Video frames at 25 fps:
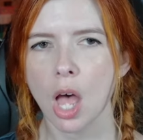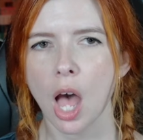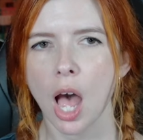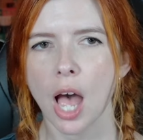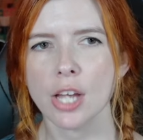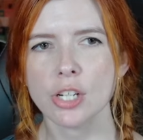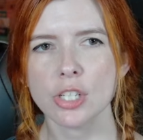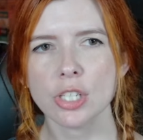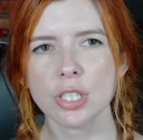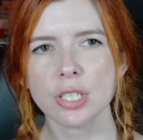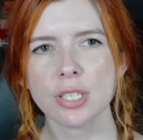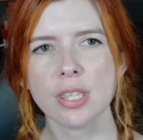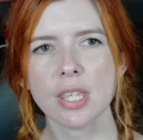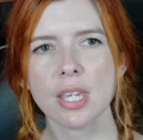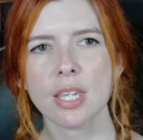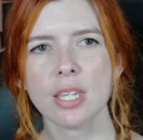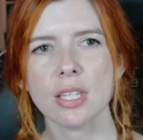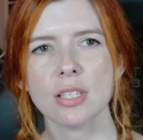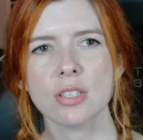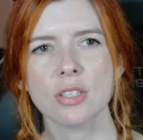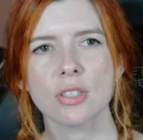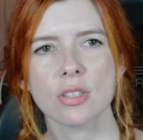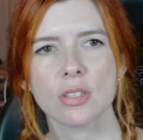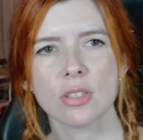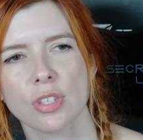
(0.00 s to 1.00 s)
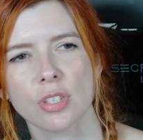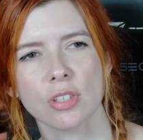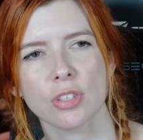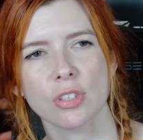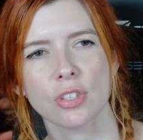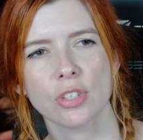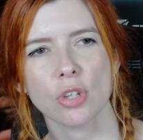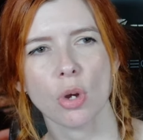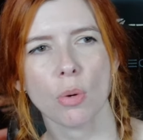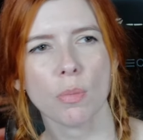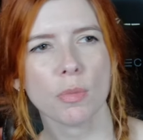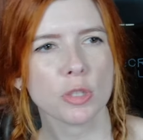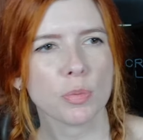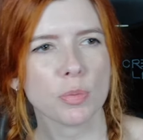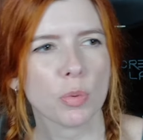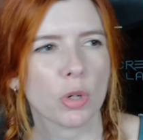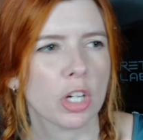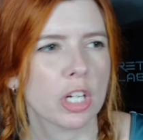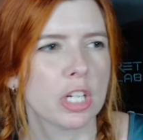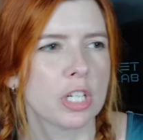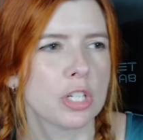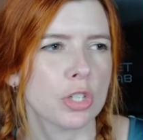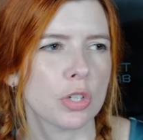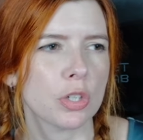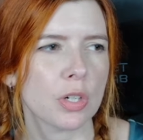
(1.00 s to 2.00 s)
I just think it's so much more
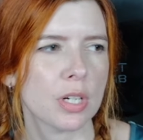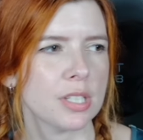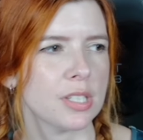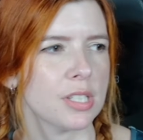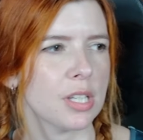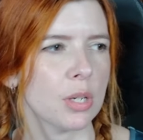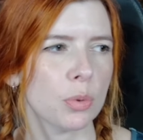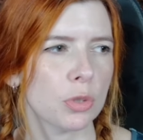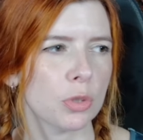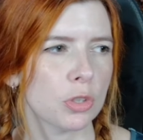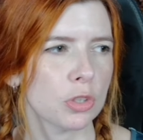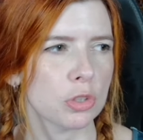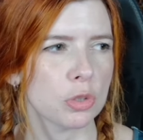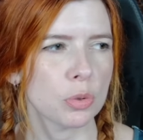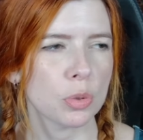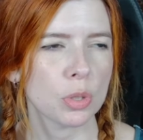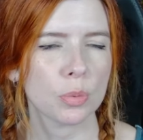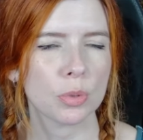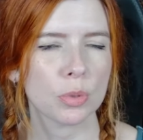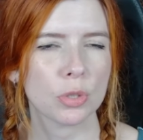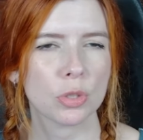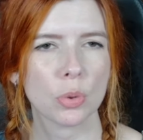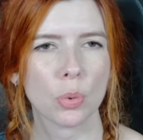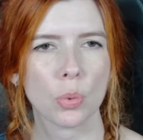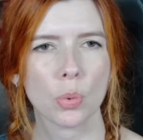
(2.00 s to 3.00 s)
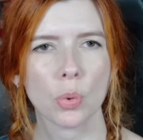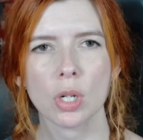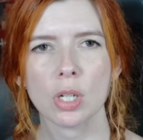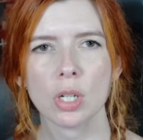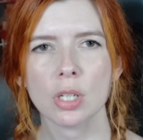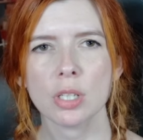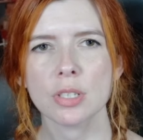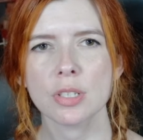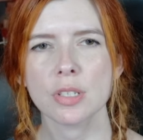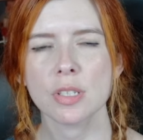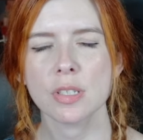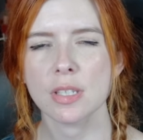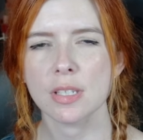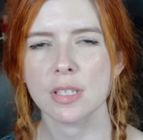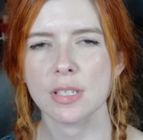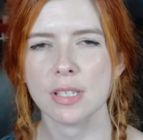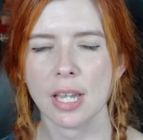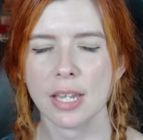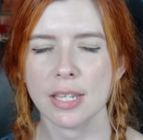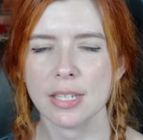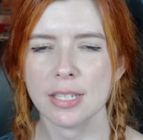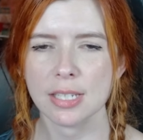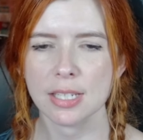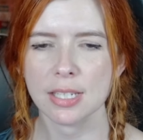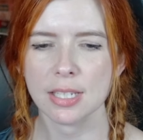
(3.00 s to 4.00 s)
interesting what they're doing with the orcs. This
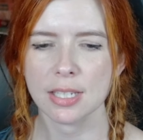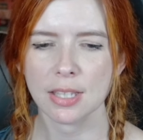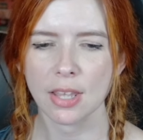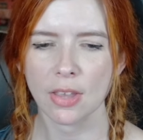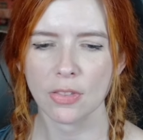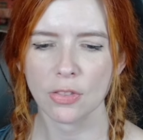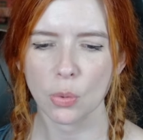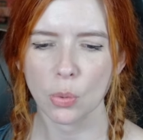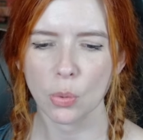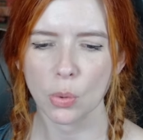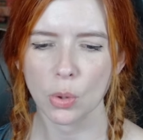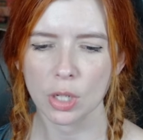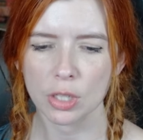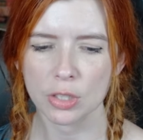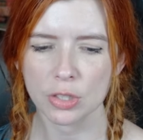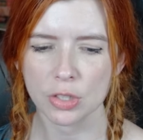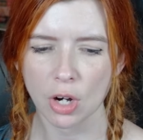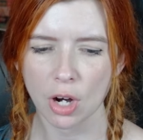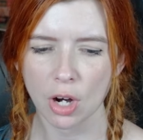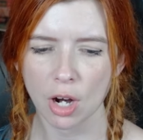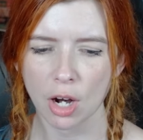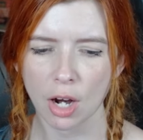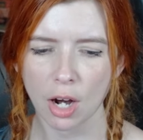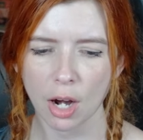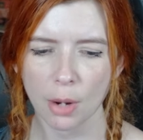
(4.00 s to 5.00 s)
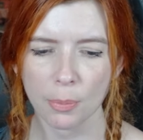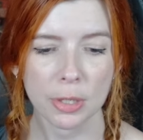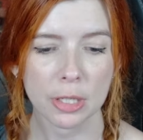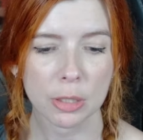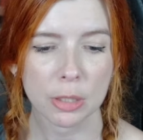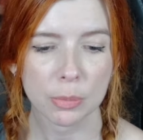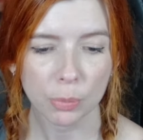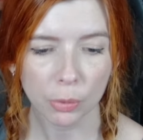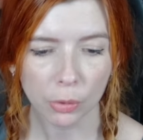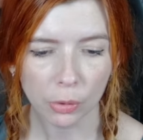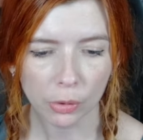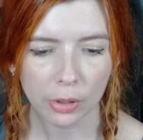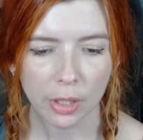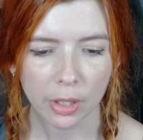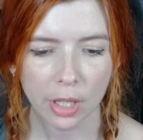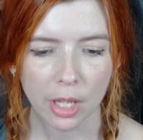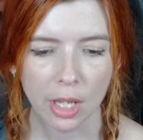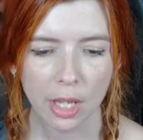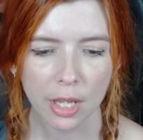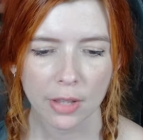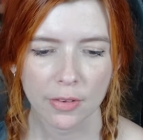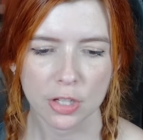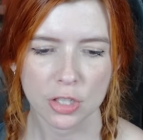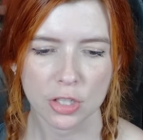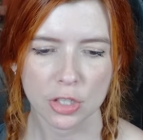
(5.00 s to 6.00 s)
idea that the orcs are a people,
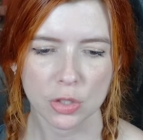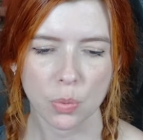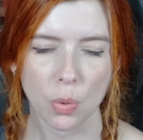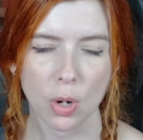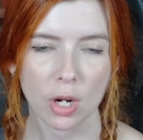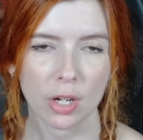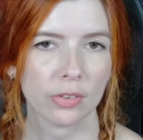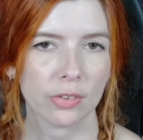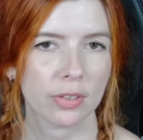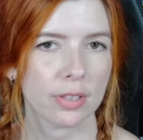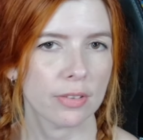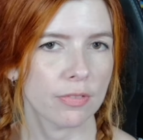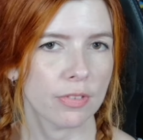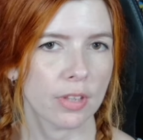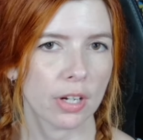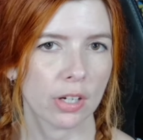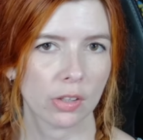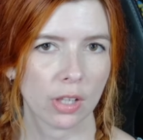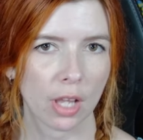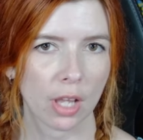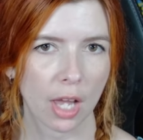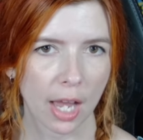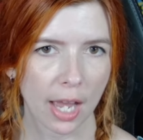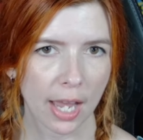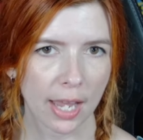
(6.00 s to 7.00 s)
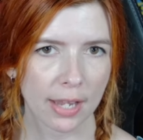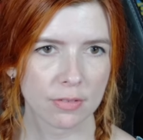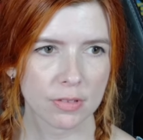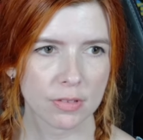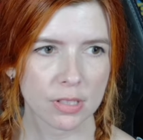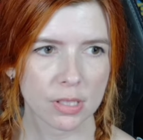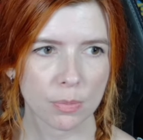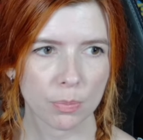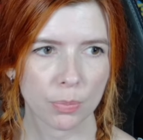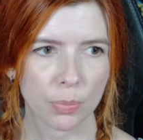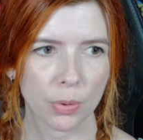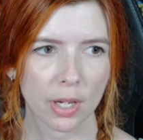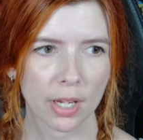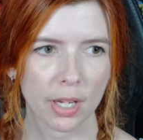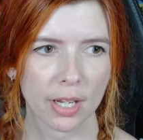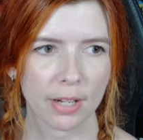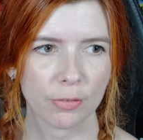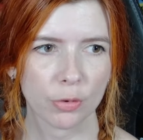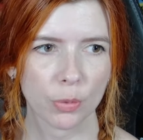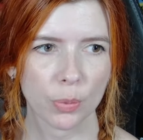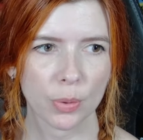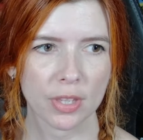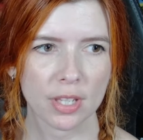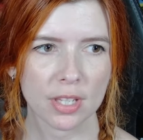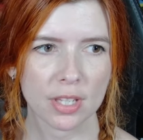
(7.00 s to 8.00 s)
they just want to live their lives, but
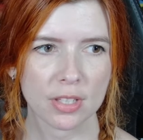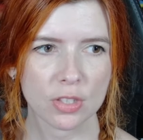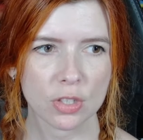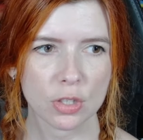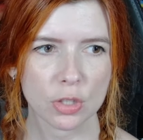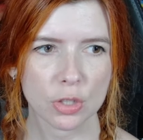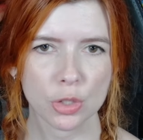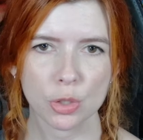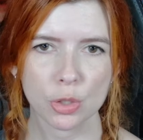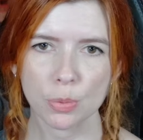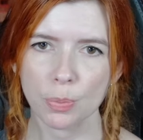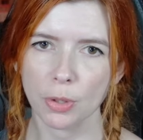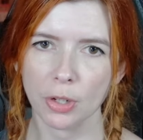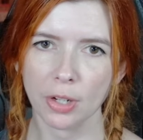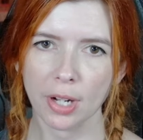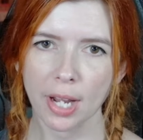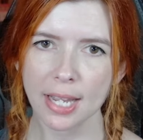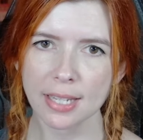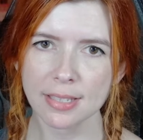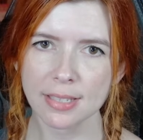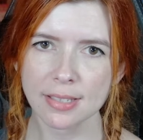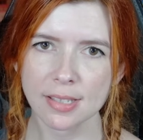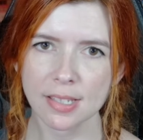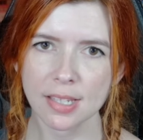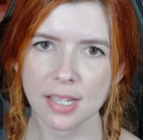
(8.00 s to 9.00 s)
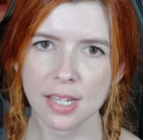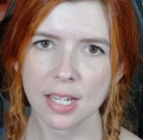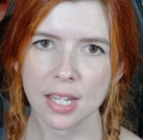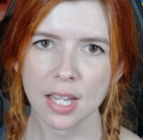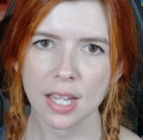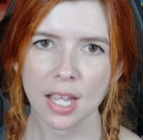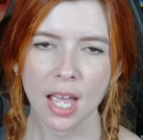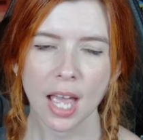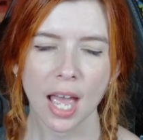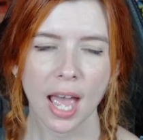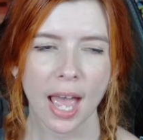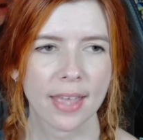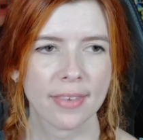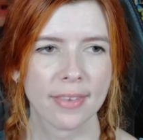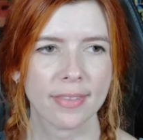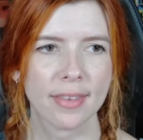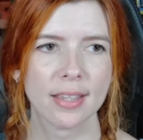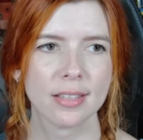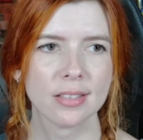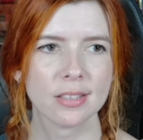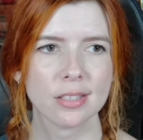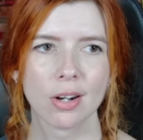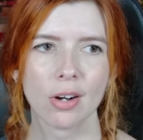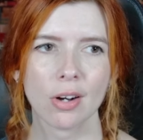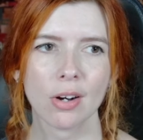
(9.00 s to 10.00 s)
everyone thinks they're super nasty. And
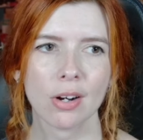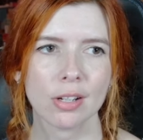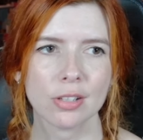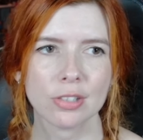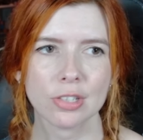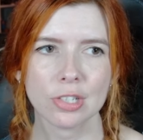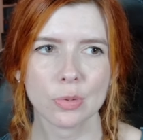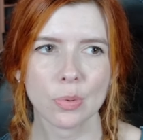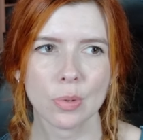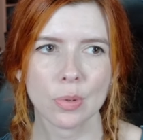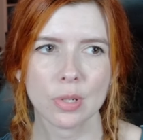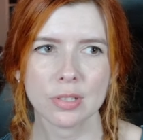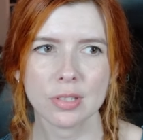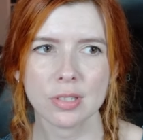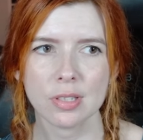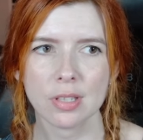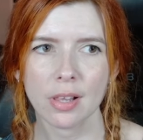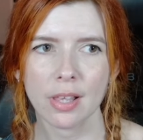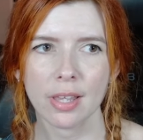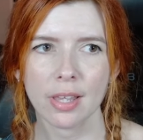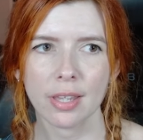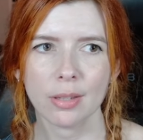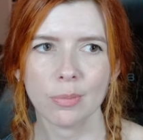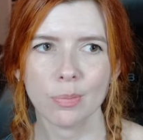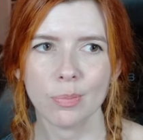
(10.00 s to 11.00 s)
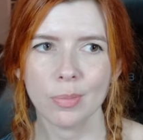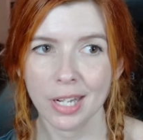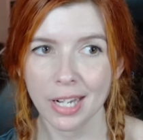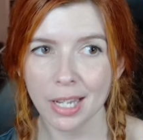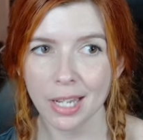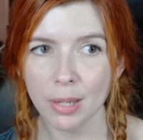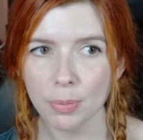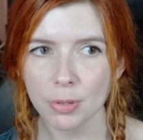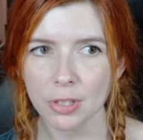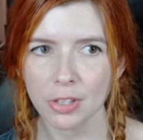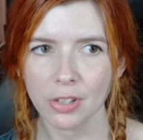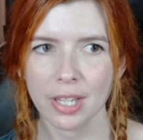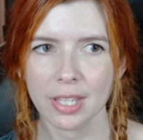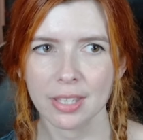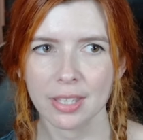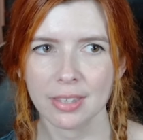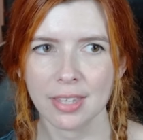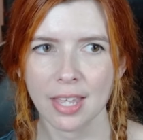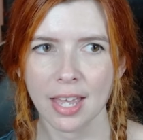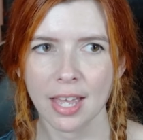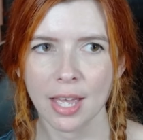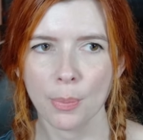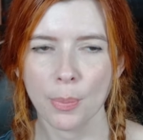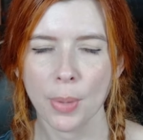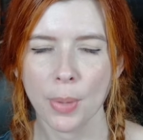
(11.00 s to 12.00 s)
then Sauron just wants to like manipulate
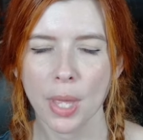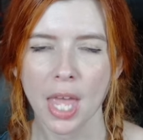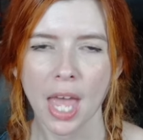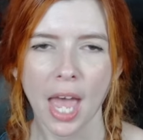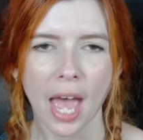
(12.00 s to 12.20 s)
them.